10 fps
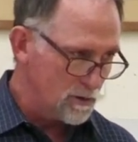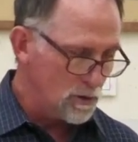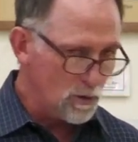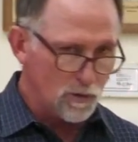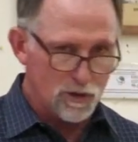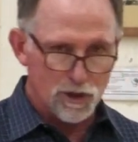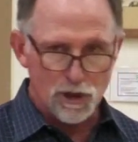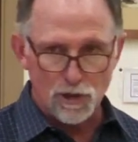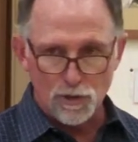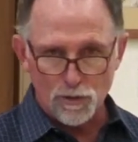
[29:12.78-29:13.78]
who
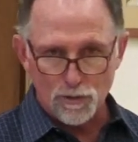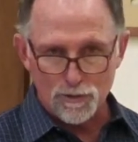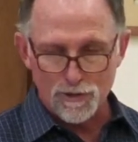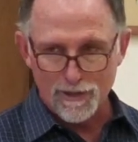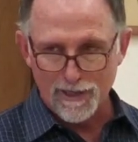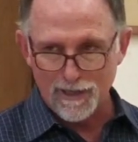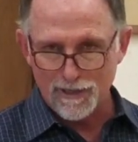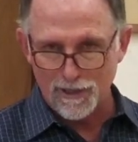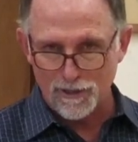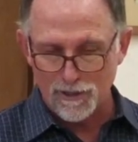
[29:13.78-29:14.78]
choose to
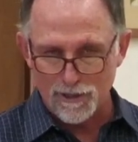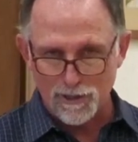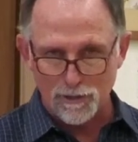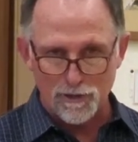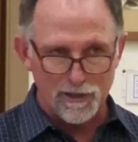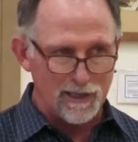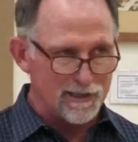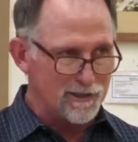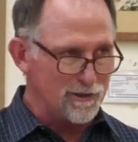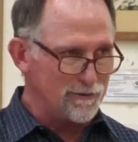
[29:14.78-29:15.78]
continue to sow to the
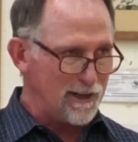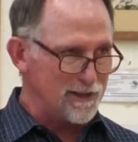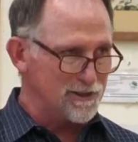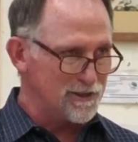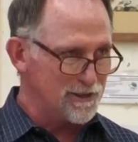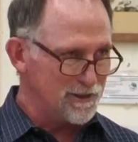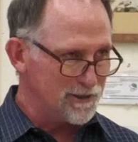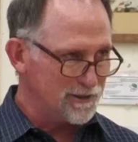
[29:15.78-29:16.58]
lust of their flesh.